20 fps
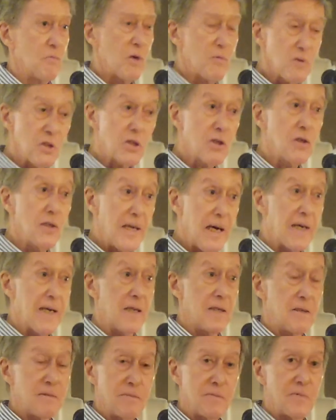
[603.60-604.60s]
We were good at
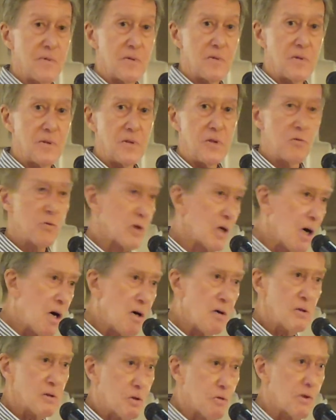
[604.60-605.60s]
it. We were
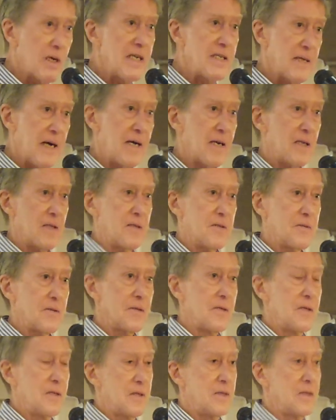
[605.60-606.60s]
all great at it.
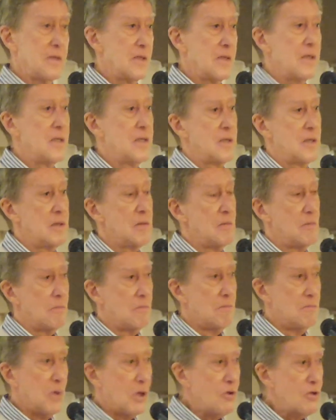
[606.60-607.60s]

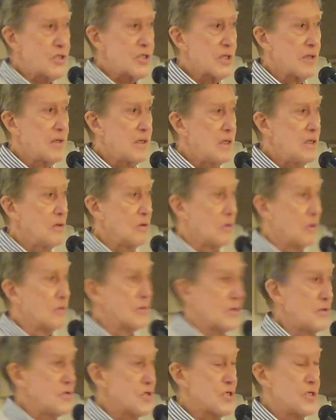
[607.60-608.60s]
Most of the
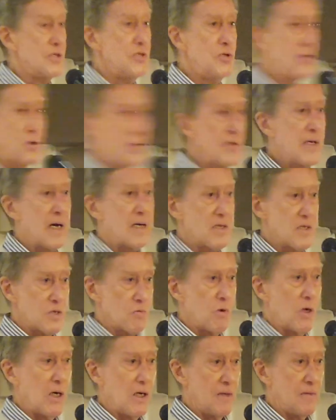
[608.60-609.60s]
owners knew that as
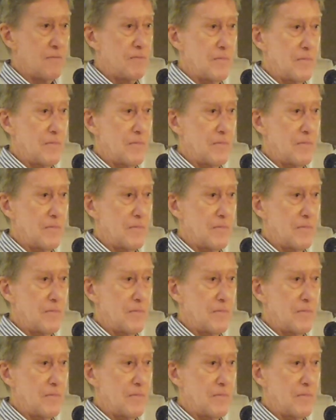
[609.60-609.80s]
well.